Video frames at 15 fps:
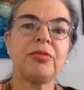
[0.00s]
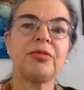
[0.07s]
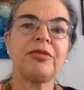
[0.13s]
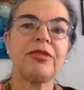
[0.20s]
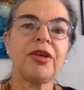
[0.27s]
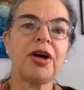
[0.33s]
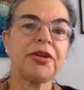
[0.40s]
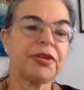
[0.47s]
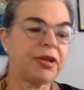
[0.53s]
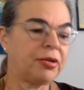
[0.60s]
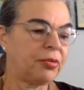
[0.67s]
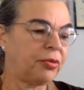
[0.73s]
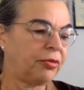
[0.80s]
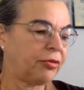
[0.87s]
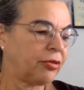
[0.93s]
it was thought that
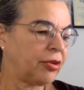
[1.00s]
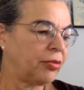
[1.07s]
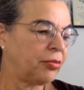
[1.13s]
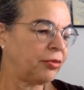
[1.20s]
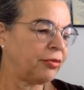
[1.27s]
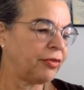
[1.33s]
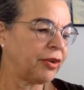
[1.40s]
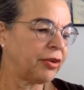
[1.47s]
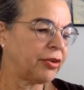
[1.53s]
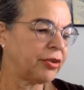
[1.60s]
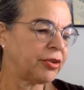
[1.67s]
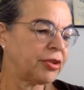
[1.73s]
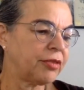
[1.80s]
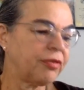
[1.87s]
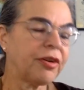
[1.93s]
it was
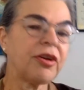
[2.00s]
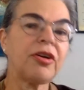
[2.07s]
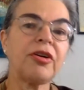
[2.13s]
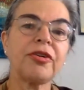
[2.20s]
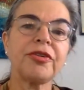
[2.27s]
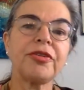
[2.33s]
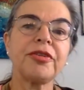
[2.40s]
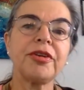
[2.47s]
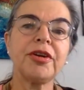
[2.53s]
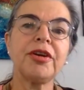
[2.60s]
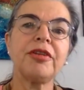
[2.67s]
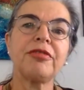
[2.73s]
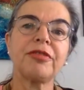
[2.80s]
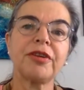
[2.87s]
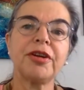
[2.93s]
very difficult
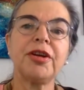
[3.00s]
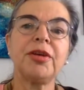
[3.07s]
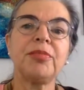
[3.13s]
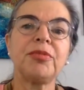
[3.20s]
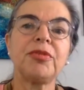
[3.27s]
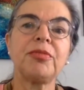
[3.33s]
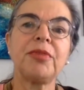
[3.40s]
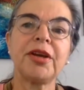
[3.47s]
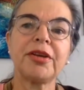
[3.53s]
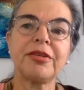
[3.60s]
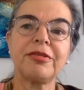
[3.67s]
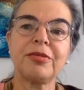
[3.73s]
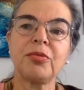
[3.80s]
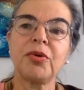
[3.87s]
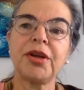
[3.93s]
for him to make
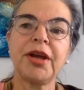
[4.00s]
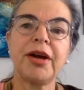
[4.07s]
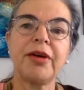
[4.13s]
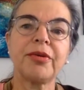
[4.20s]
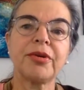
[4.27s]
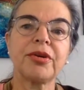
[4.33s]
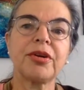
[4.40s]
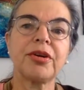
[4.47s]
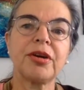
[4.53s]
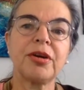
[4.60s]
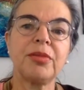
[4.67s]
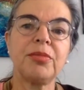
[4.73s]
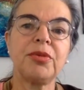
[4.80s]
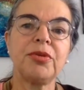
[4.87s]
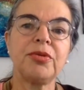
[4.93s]
this 1 hour
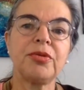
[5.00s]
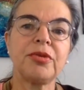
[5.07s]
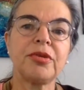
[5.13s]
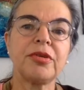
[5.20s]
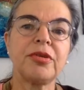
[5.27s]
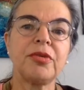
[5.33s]
commute,